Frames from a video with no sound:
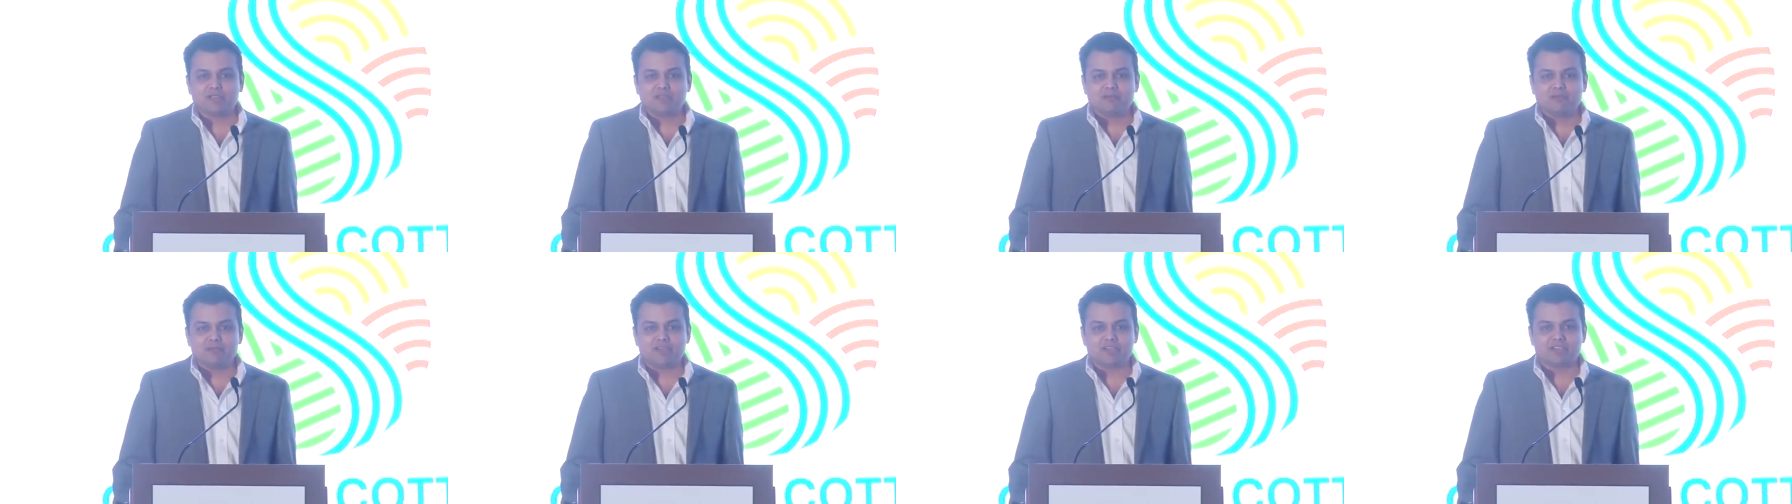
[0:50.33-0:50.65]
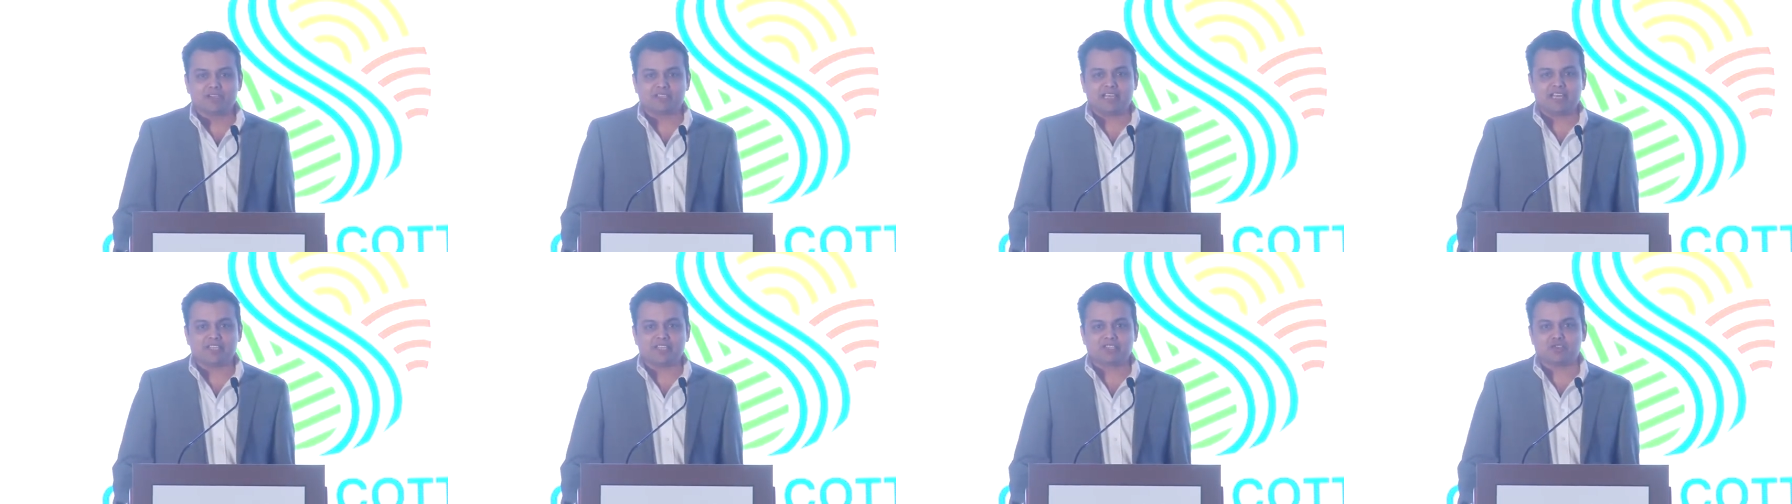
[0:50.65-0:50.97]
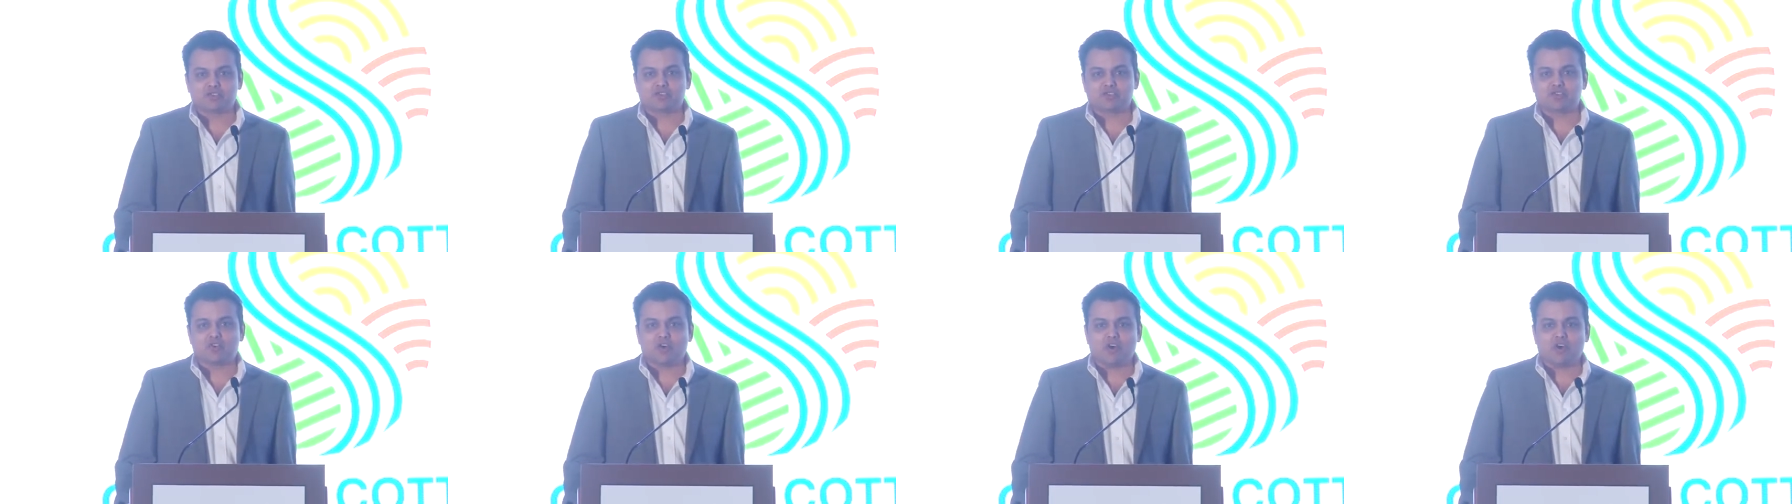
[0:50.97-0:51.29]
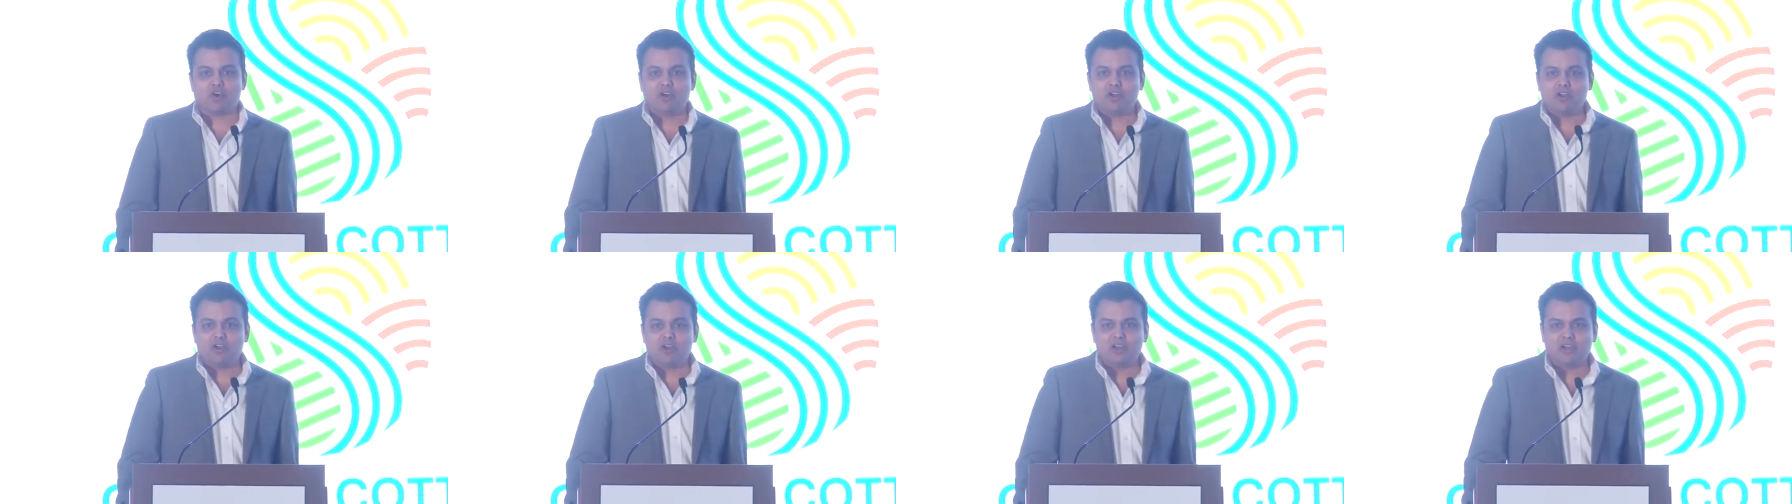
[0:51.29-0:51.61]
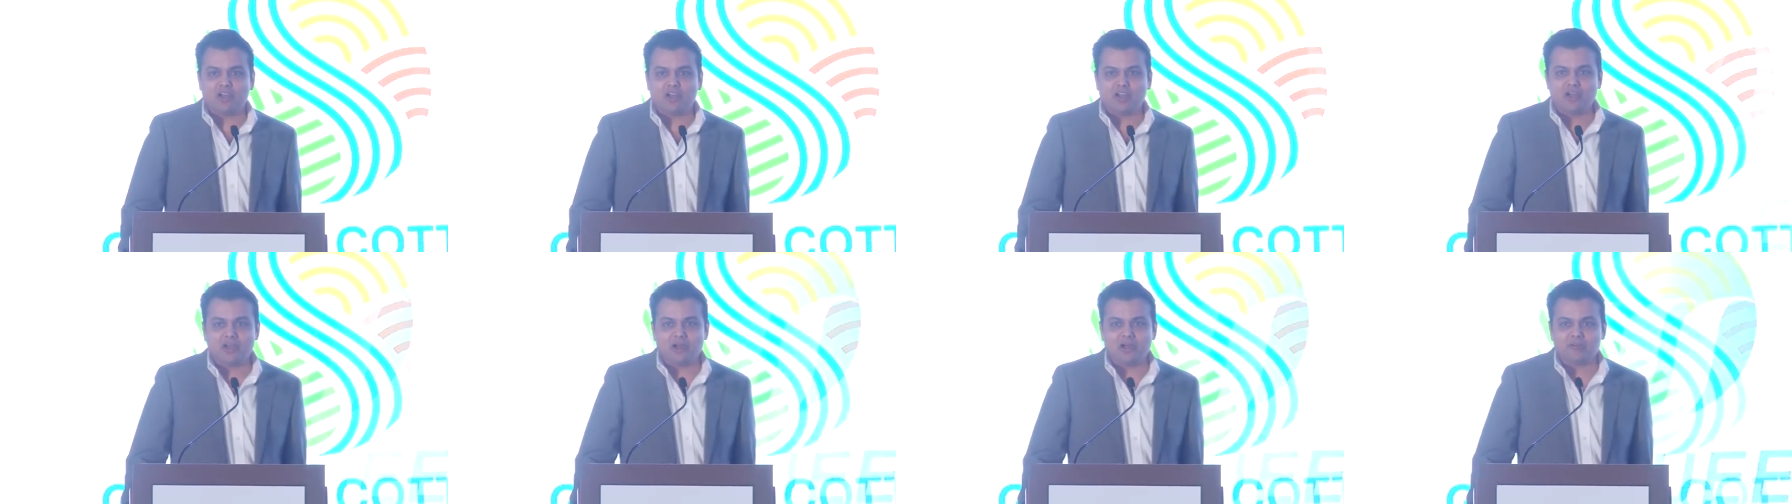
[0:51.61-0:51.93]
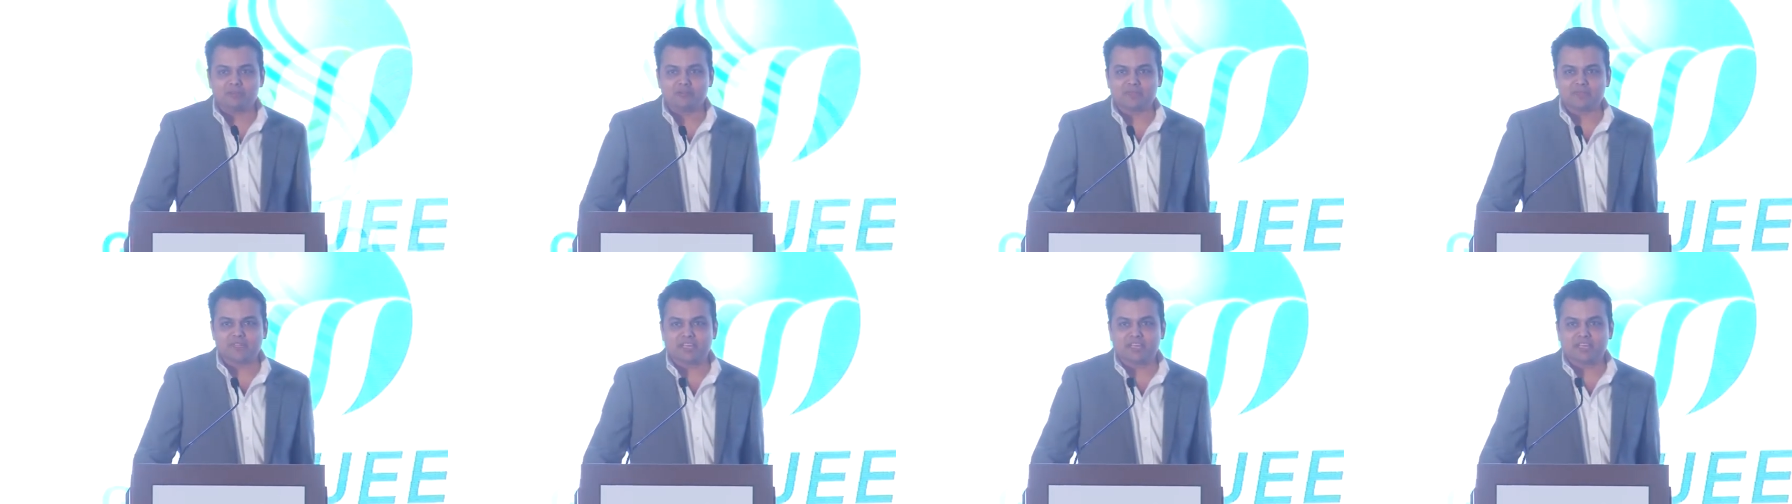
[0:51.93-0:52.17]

because as you saw, um,